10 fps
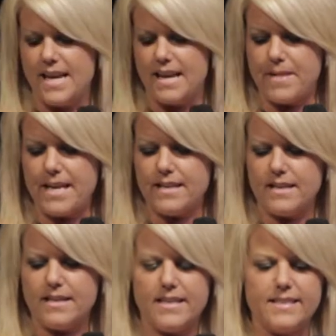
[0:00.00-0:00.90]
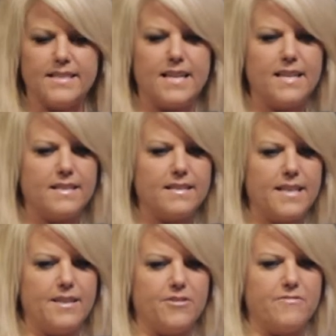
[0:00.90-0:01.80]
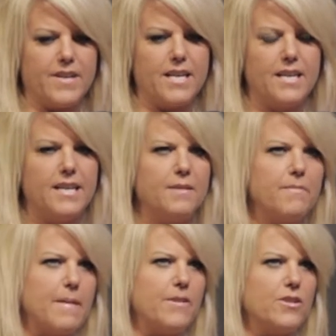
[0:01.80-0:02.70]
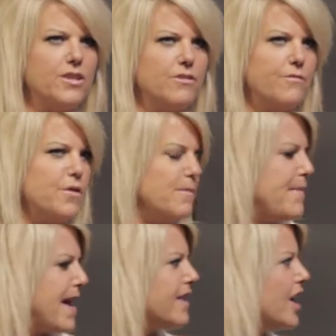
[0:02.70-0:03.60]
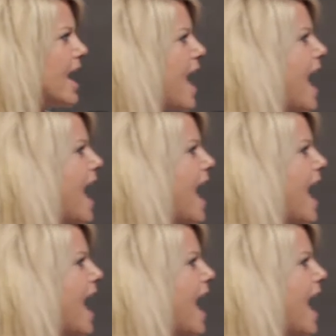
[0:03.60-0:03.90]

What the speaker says: And my clicker is not clicking over. Maybe you can do it for me back there.